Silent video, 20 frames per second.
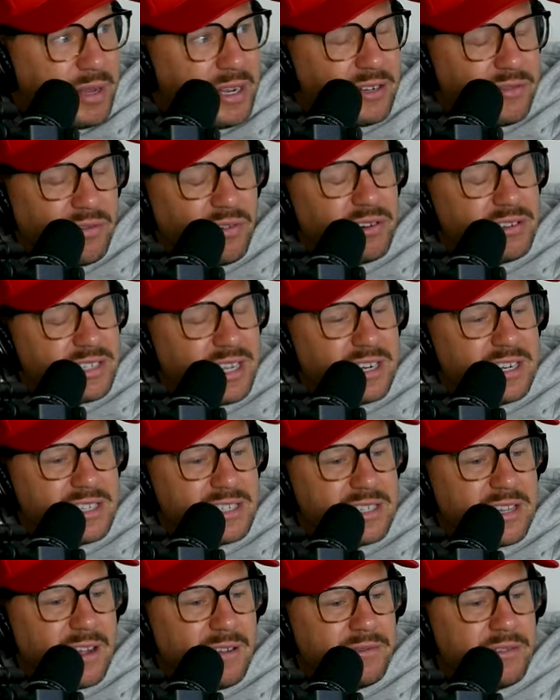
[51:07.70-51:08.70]
picked for a ton of
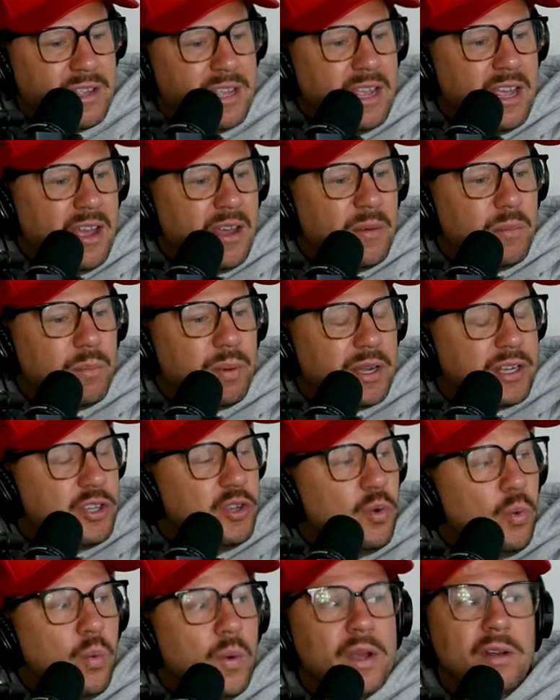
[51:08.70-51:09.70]
stuff, but
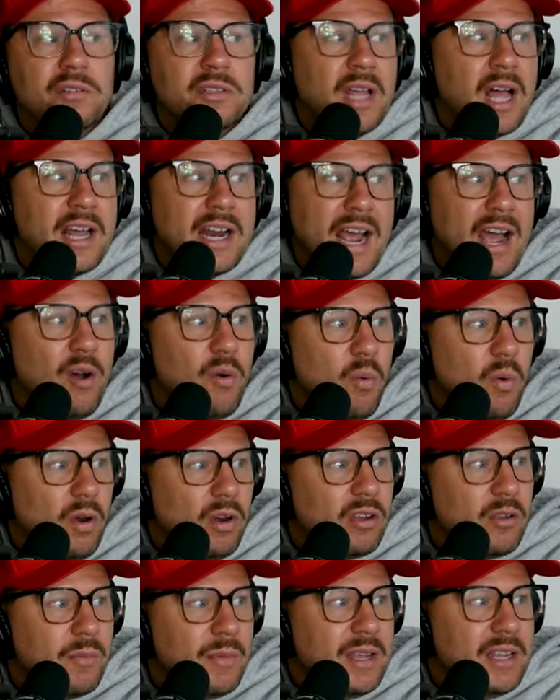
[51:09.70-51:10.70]
you will not
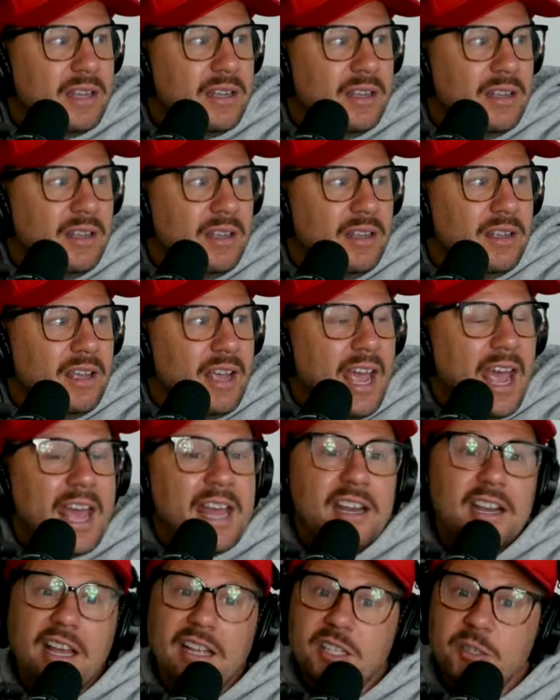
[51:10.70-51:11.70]
outwork me.
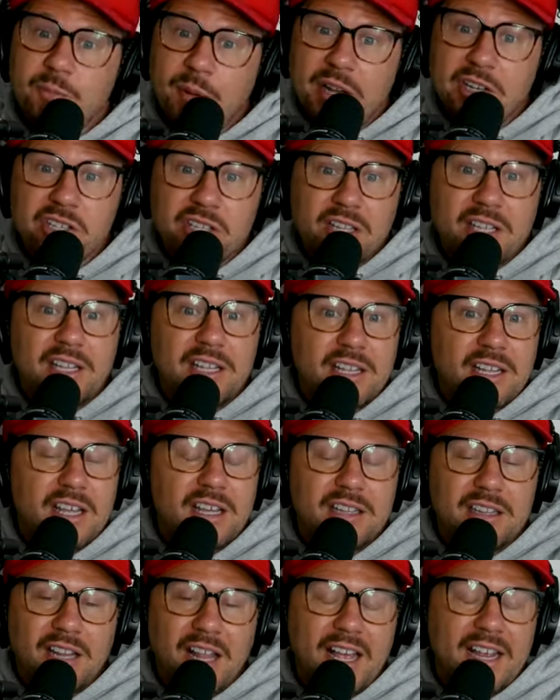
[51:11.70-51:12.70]
And
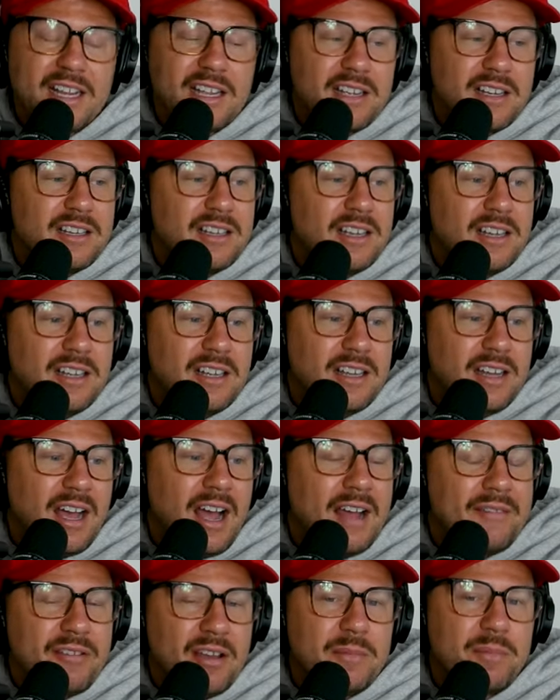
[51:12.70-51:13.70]
especially, like,
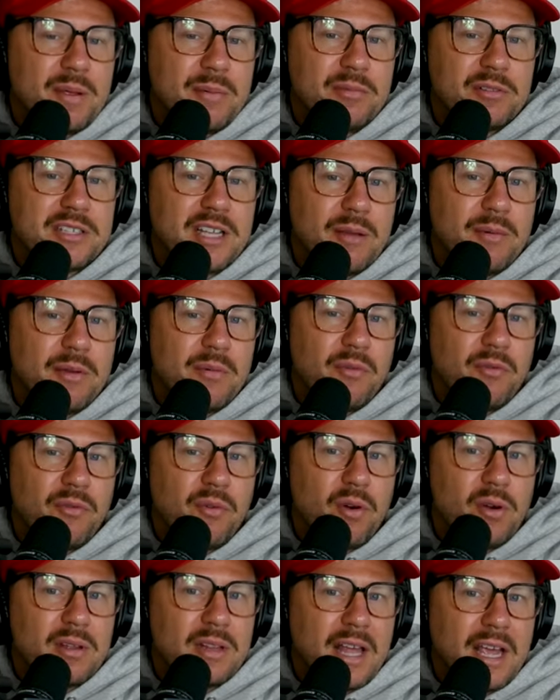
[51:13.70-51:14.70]
I've had people tell me
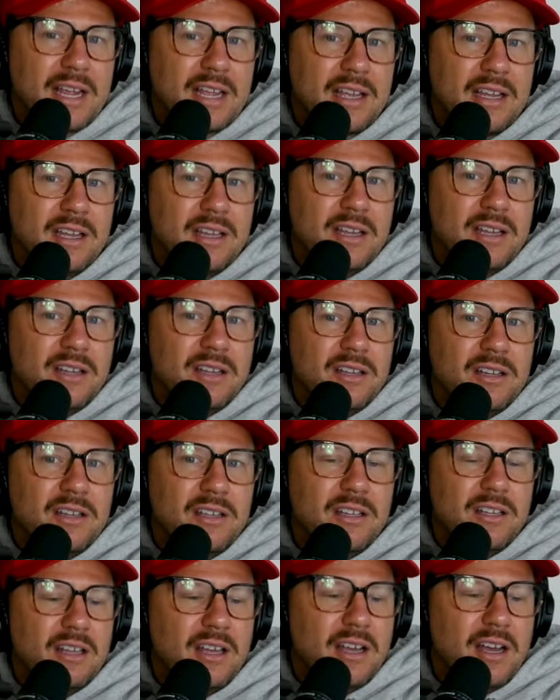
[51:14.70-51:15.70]
before, like,
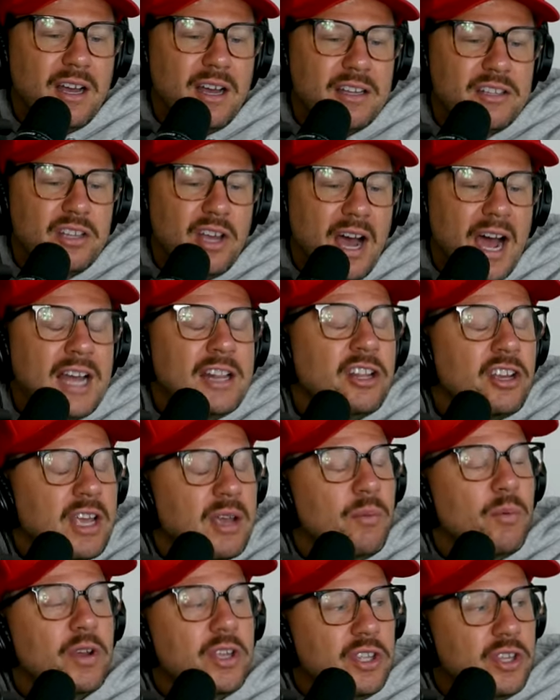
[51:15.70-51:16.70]
I look
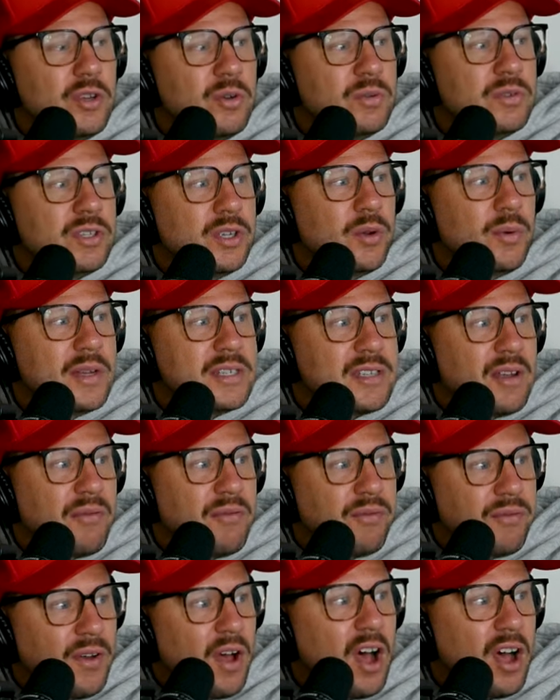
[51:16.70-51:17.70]
at what you do as a
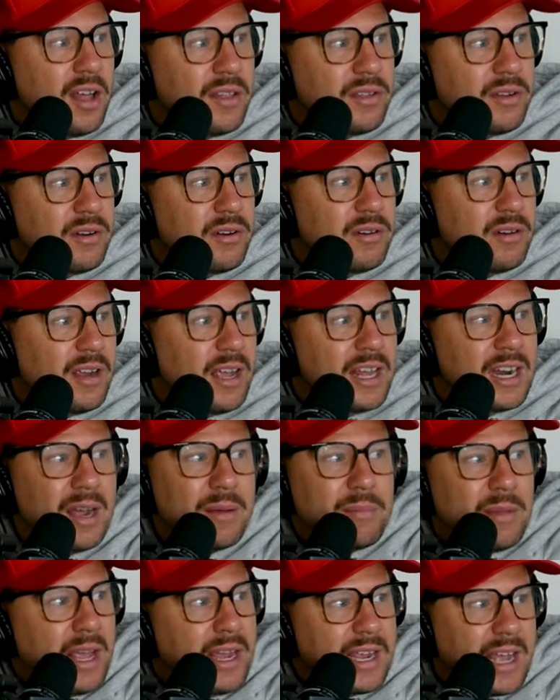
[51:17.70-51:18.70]
father, and
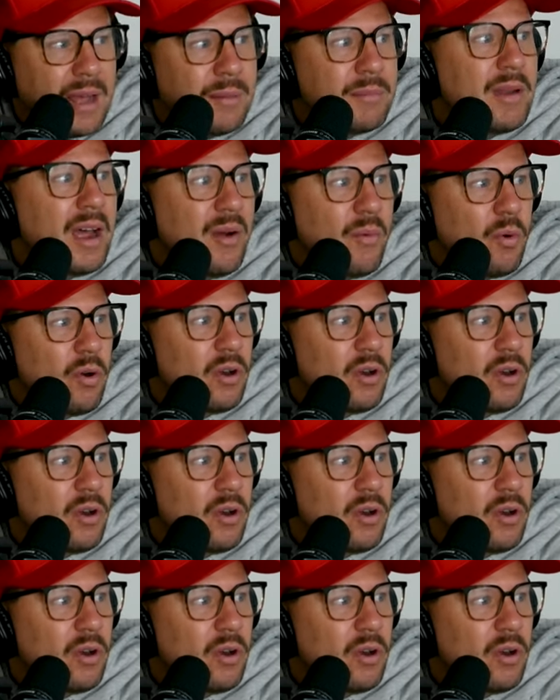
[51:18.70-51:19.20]
I'm like, I'm not